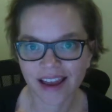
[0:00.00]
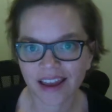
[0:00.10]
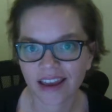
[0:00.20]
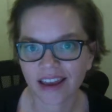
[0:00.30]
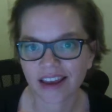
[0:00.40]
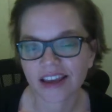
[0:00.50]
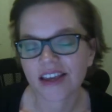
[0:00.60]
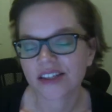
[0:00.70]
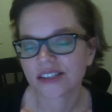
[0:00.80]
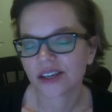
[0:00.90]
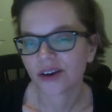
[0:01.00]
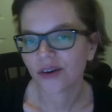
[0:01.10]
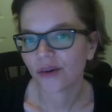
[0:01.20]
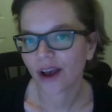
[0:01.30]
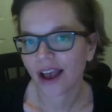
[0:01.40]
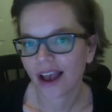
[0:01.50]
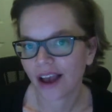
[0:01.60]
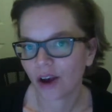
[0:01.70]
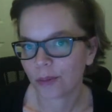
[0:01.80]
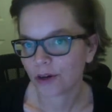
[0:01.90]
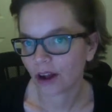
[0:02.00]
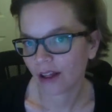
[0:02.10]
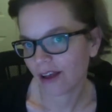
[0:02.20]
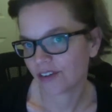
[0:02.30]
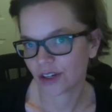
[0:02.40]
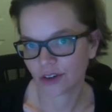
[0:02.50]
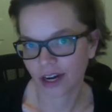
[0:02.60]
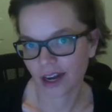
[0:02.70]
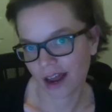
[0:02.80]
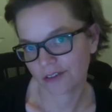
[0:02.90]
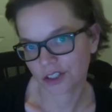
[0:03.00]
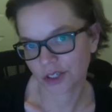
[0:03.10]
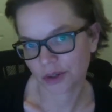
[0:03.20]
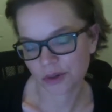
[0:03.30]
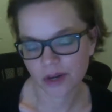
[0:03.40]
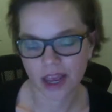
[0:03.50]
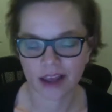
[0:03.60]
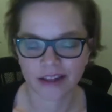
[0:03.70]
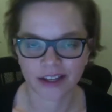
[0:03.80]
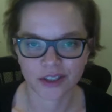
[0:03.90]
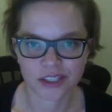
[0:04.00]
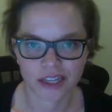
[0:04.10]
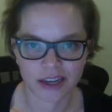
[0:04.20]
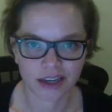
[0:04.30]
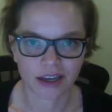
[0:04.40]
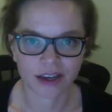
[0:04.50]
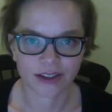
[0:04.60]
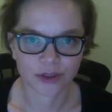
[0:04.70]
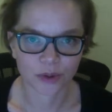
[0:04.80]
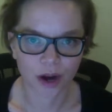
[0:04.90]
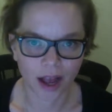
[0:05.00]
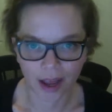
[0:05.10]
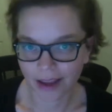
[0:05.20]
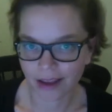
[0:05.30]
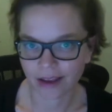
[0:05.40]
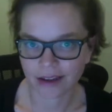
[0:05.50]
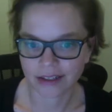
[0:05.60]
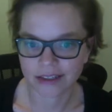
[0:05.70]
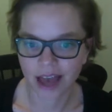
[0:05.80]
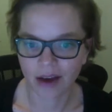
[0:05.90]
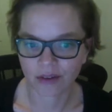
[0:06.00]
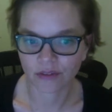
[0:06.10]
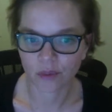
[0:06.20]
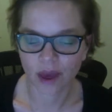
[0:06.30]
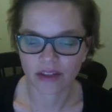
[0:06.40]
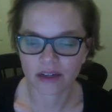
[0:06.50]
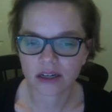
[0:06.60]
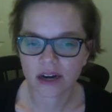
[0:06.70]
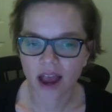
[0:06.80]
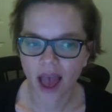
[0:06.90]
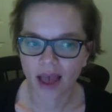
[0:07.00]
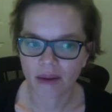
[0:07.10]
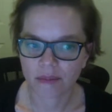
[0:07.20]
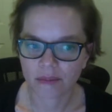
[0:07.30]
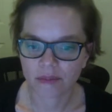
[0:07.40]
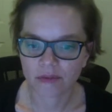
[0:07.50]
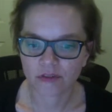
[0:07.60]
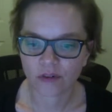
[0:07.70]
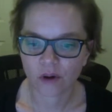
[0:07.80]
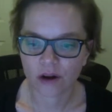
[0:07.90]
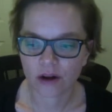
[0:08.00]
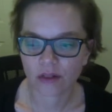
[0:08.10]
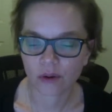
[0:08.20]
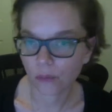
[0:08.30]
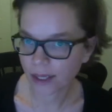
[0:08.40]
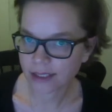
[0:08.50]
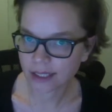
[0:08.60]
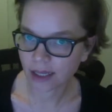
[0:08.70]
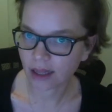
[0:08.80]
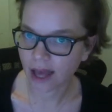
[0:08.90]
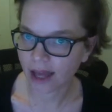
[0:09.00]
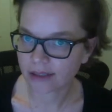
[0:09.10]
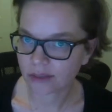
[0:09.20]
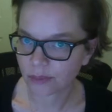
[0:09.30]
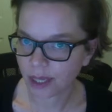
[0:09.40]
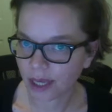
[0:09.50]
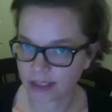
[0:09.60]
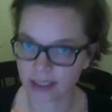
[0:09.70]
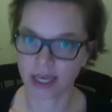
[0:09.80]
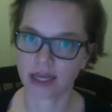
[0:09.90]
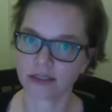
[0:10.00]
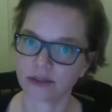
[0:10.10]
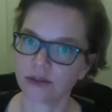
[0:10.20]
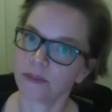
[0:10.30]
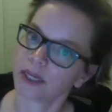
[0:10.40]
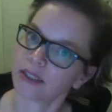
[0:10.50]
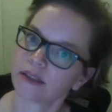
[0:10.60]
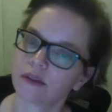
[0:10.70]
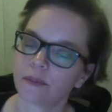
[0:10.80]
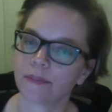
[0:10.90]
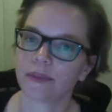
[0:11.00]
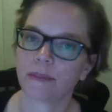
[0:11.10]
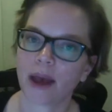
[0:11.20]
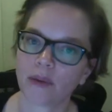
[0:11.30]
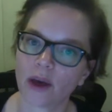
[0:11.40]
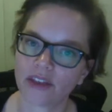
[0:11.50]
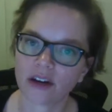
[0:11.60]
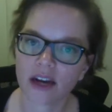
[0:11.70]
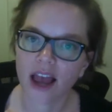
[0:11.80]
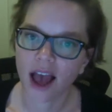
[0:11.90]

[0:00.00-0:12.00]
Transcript: Hi. So, hope you're all having a great afternoon and that you're staying dry and out of the weather. For the Wednesday class, we had to cancel because of the bad weather.